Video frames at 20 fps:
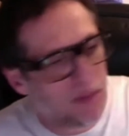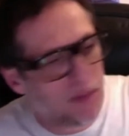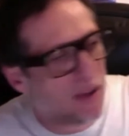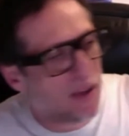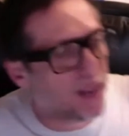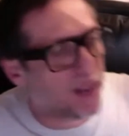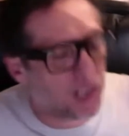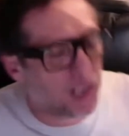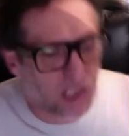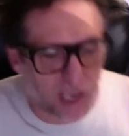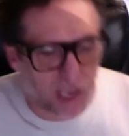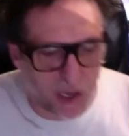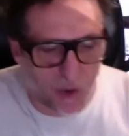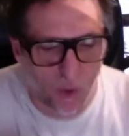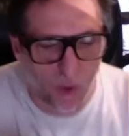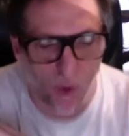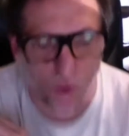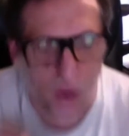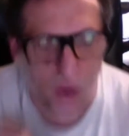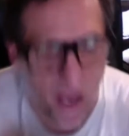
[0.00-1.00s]
Lovely to see
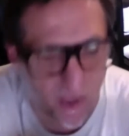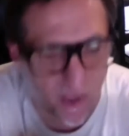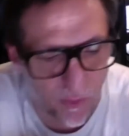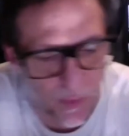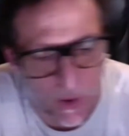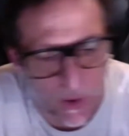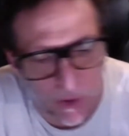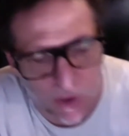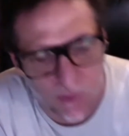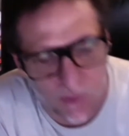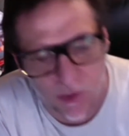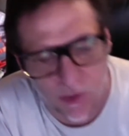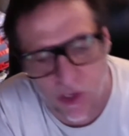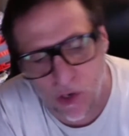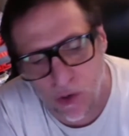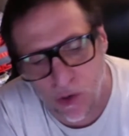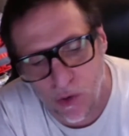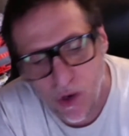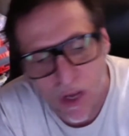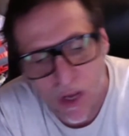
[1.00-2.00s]
you all, and welcome
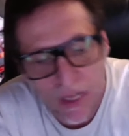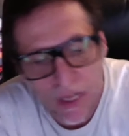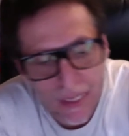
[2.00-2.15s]
to,